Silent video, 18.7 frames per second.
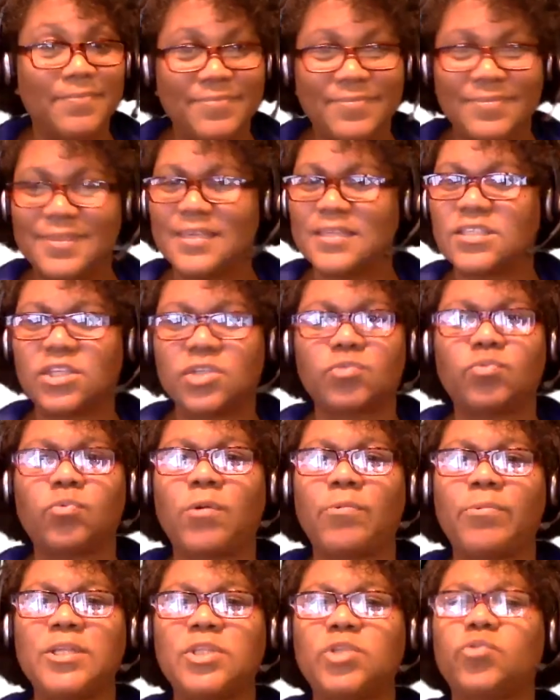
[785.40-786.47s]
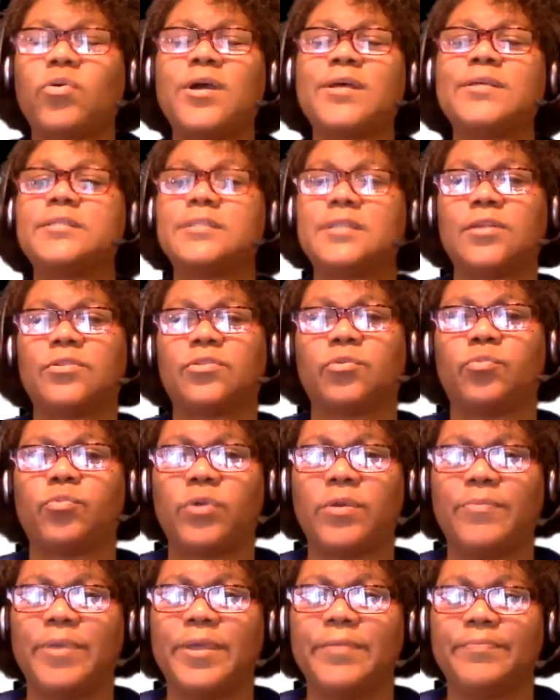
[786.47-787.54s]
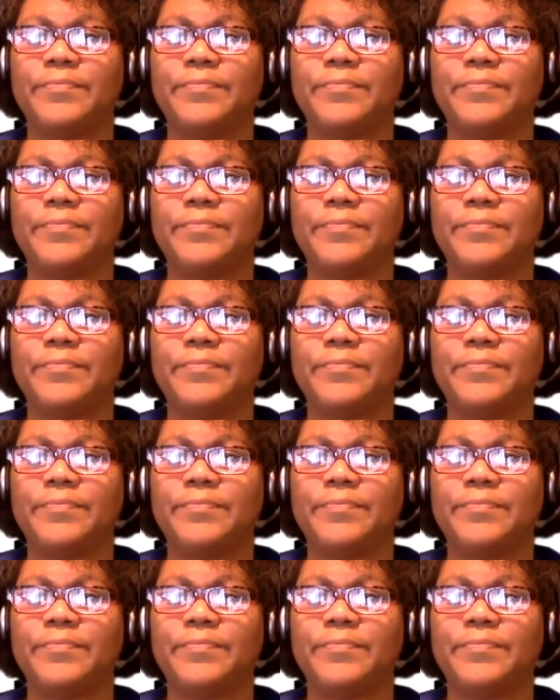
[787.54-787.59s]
This is where we trust other women.